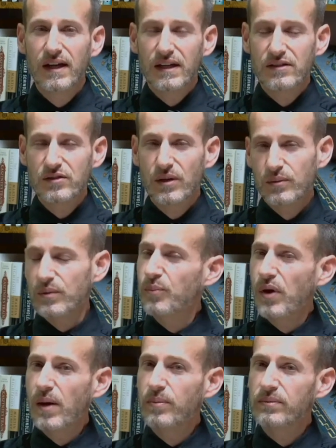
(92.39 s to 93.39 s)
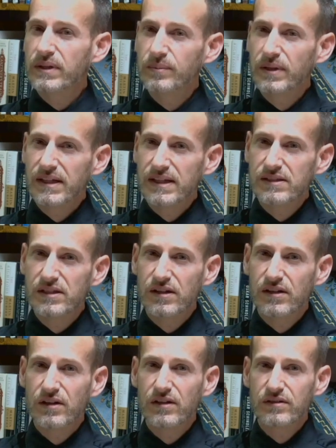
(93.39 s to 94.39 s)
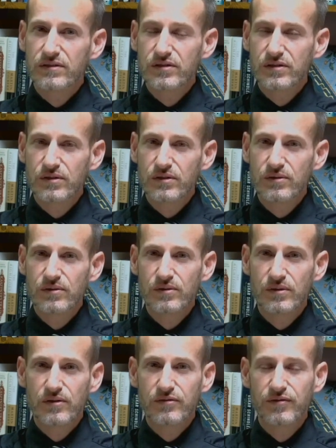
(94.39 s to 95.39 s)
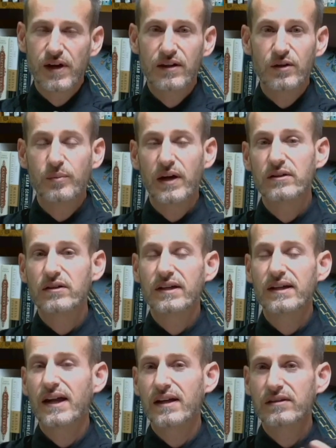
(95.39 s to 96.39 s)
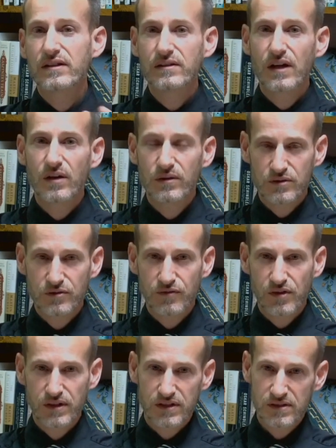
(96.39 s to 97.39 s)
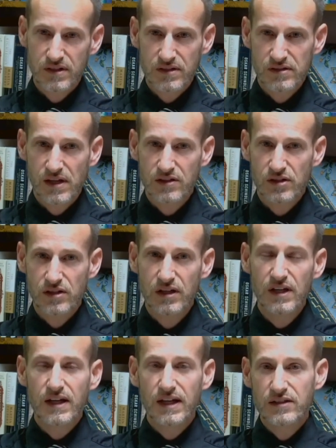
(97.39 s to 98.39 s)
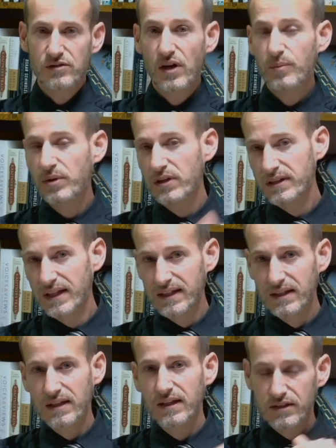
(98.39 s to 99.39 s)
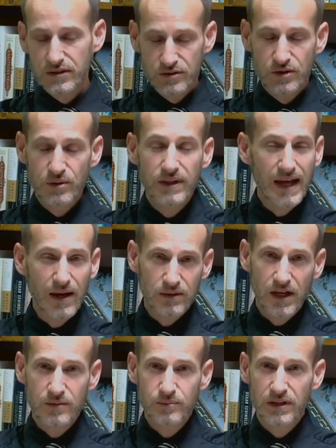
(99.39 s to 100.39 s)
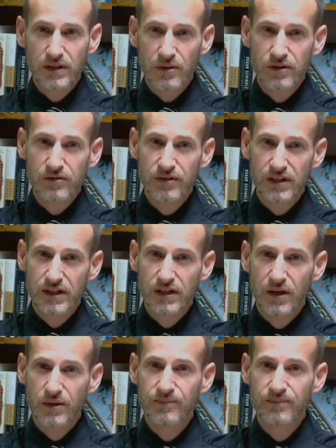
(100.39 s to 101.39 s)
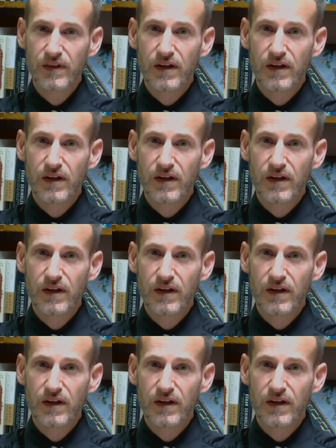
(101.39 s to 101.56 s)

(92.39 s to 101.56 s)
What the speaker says: And so it would probably be easier to follow by looking at the notes for this section. And so I'll put a link to an outline below the video.